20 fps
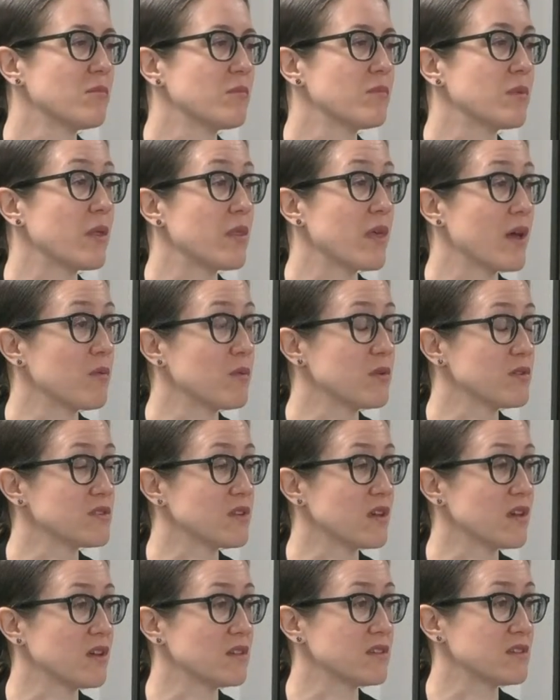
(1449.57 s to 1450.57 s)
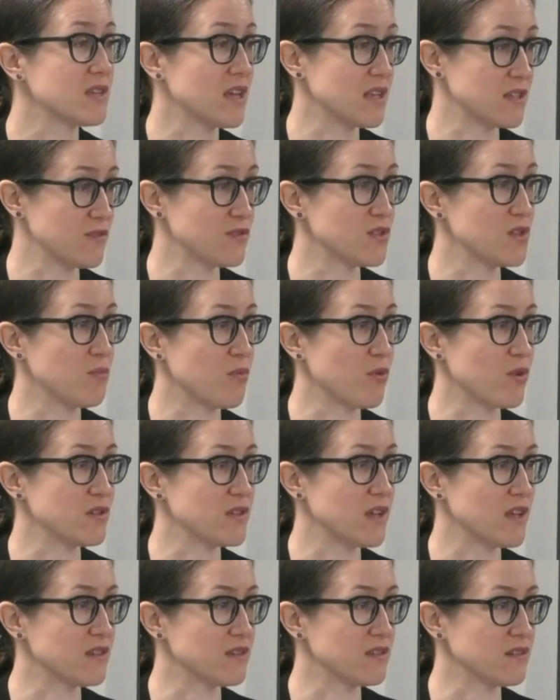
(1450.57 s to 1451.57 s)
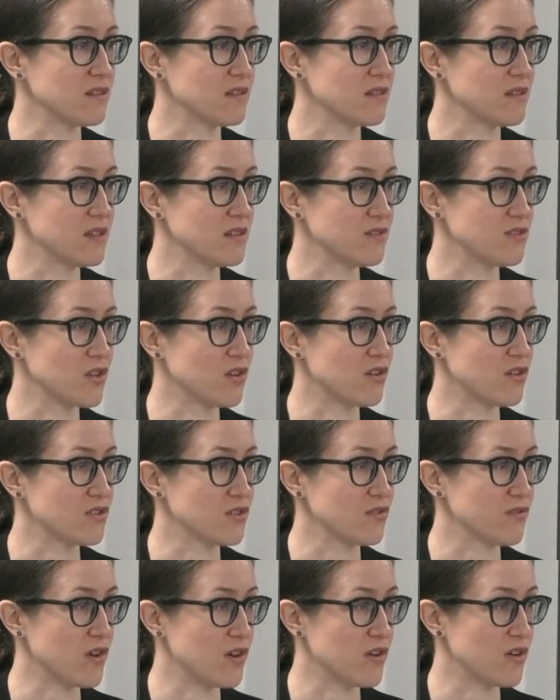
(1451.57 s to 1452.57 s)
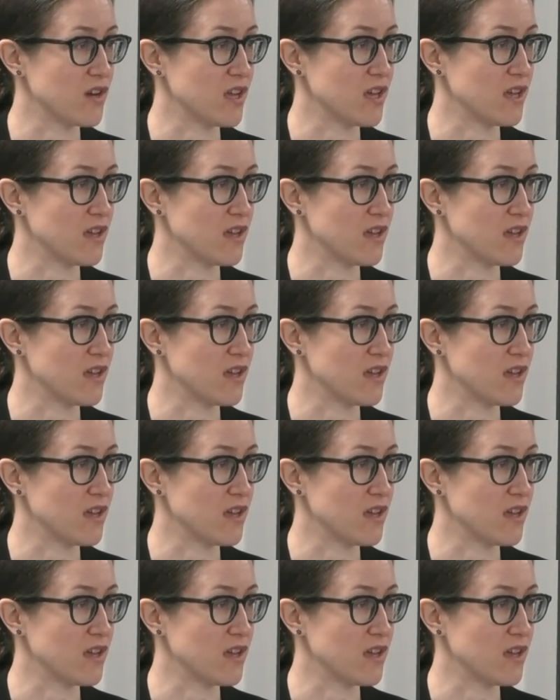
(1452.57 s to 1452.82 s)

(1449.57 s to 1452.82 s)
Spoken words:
But there was a detective superintendent in charge of Arnie